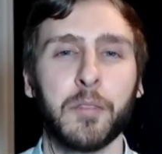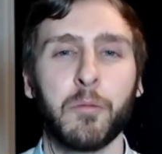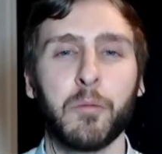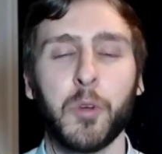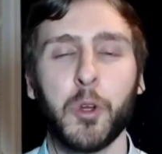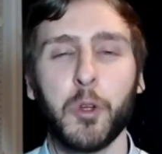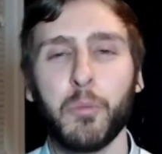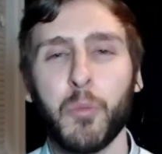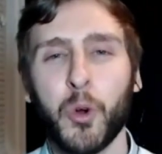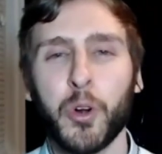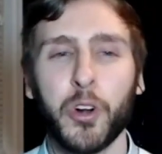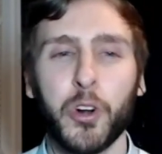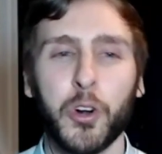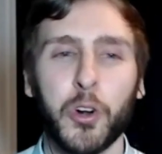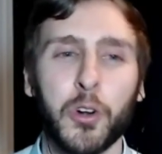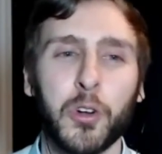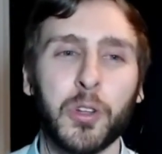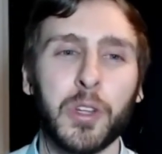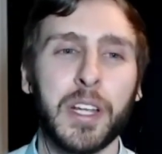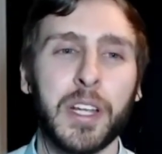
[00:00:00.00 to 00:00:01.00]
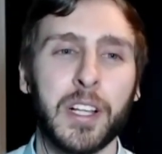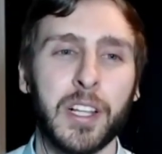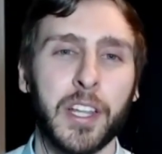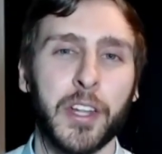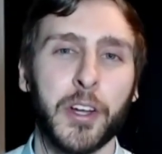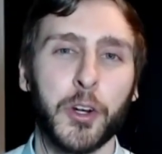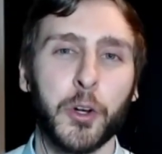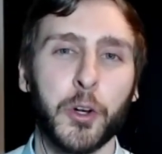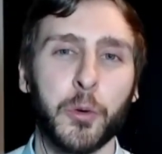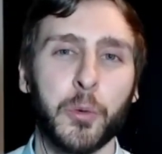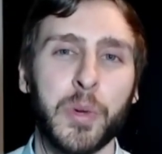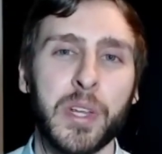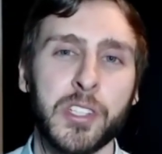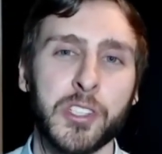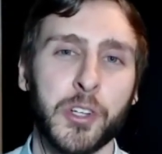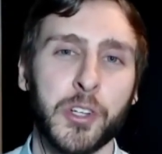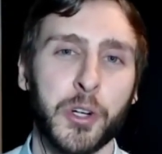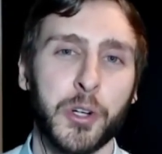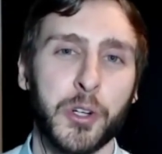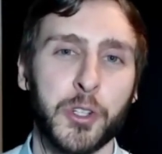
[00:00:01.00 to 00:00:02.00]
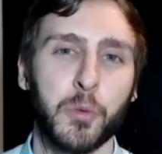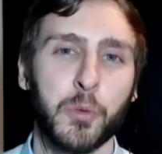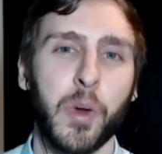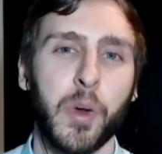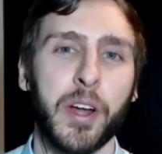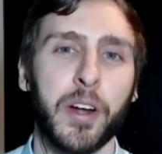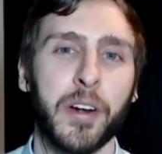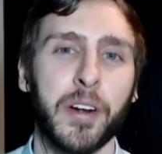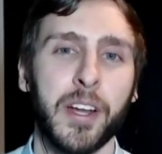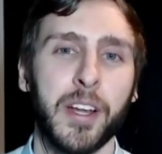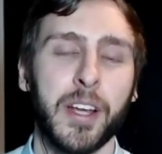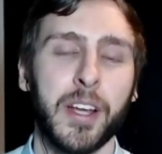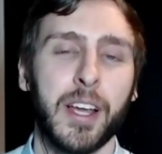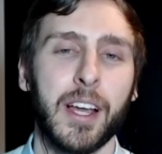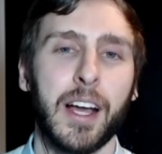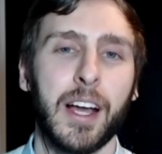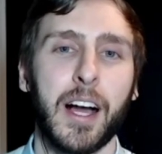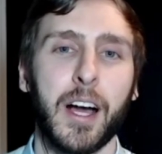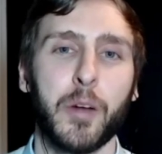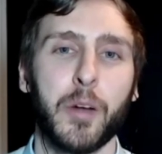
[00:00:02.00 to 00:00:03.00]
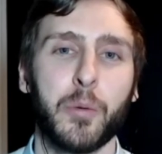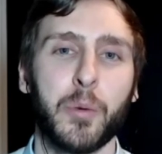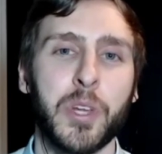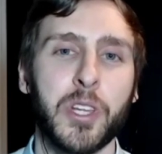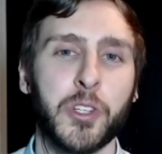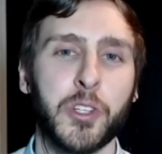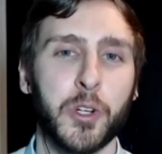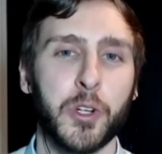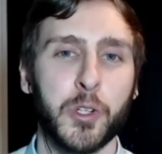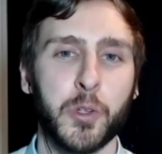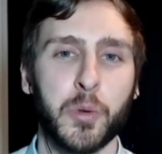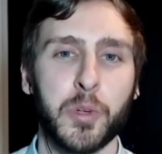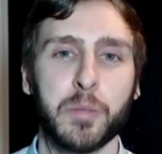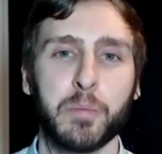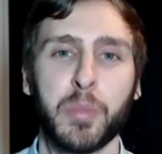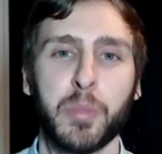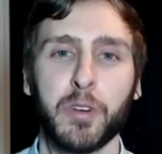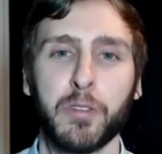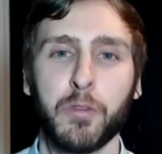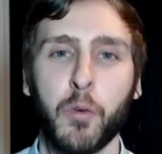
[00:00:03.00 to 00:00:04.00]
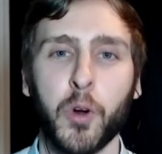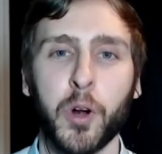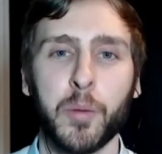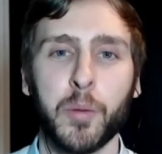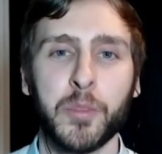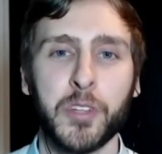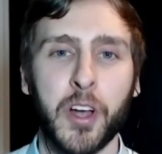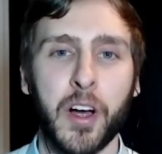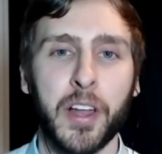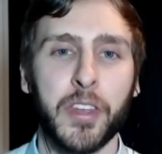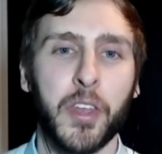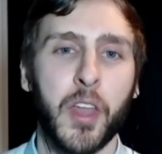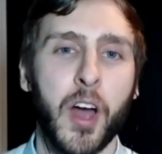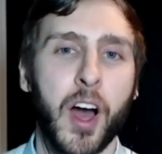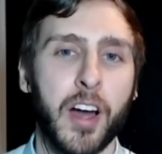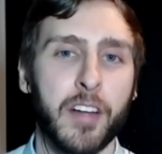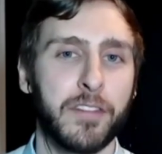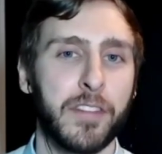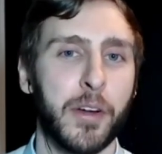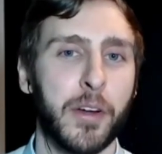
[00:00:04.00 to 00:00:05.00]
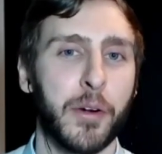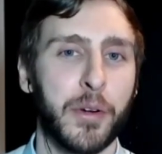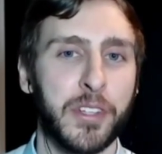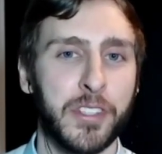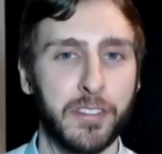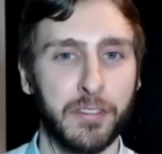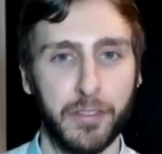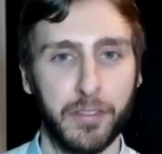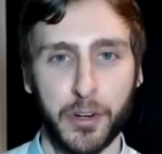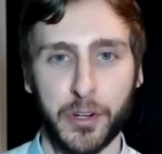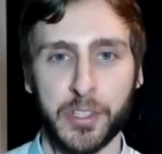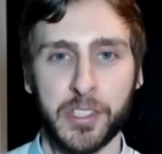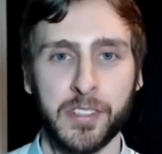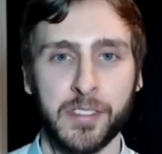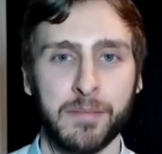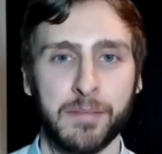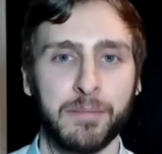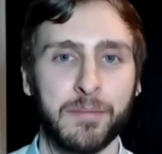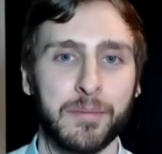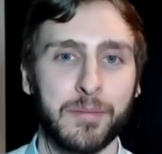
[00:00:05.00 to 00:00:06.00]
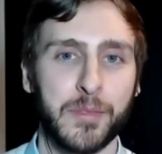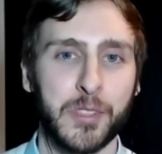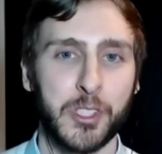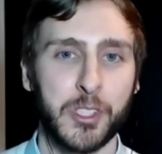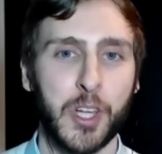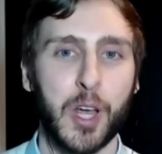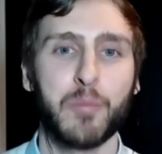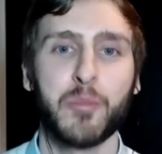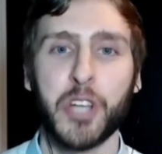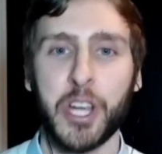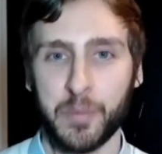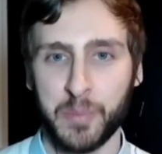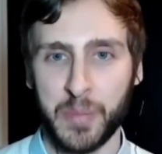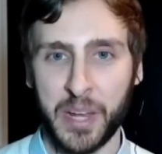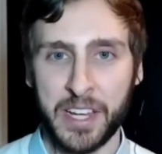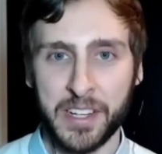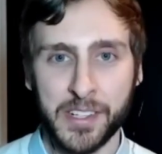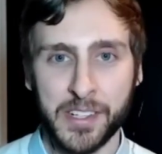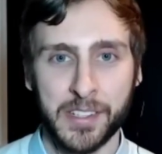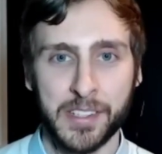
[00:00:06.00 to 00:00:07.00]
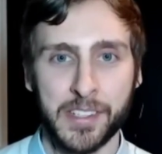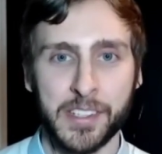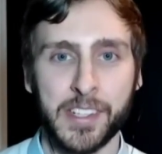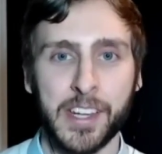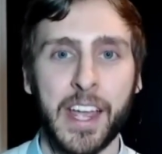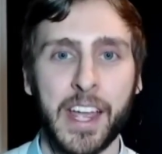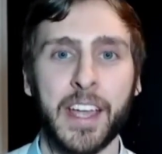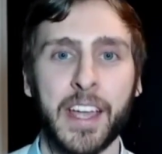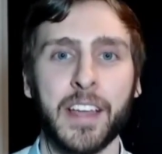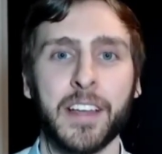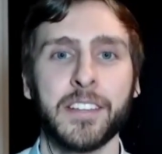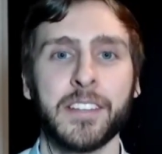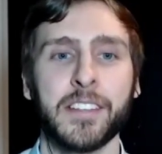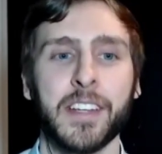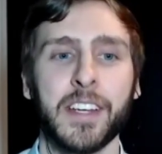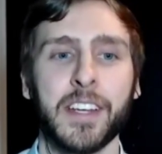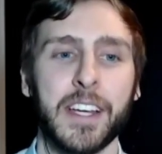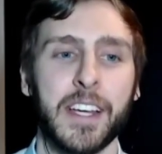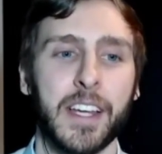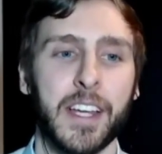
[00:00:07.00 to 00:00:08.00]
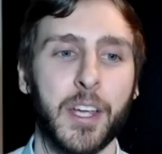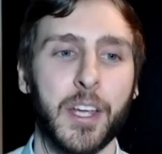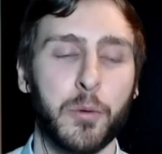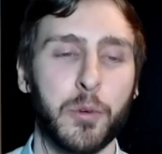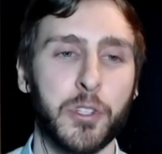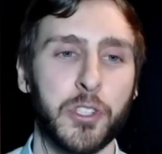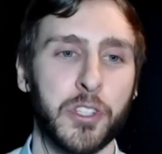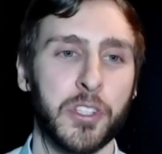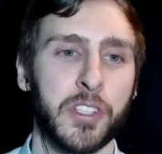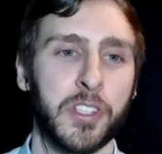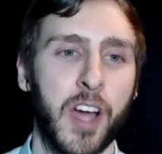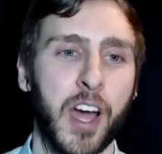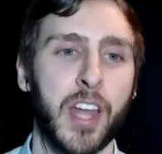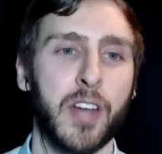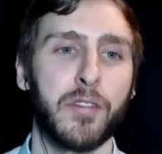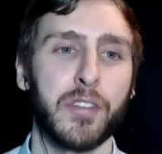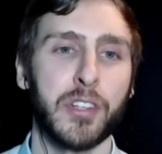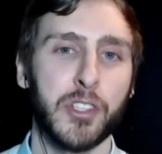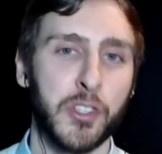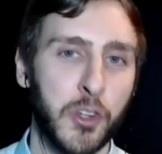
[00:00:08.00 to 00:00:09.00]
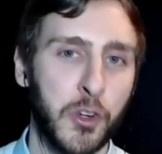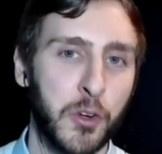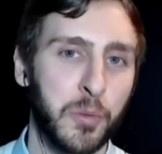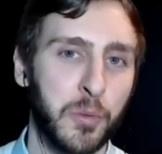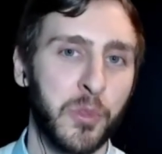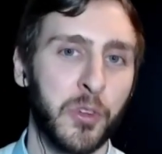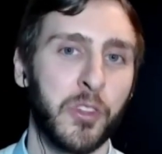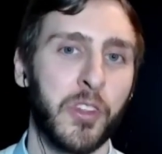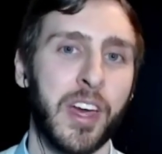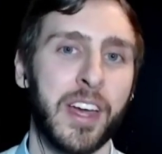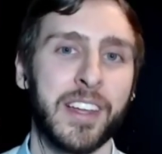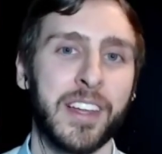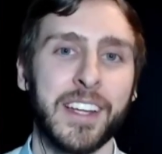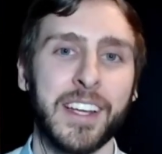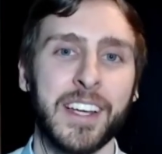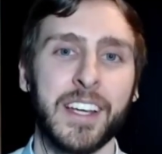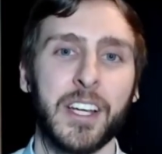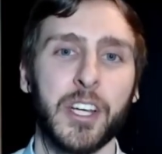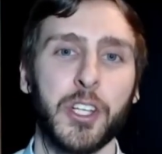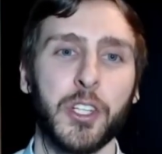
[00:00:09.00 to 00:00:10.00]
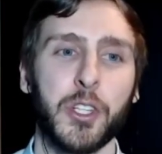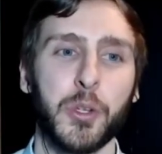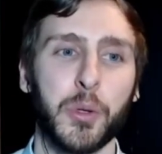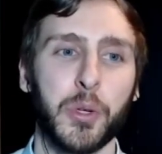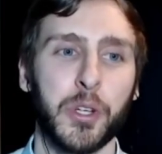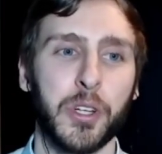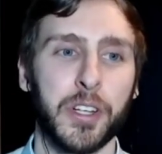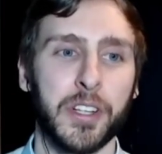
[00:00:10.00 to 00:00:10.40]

more early clinical research where research was performed on not very diverse subject bases, and it was just kind of assumed that you could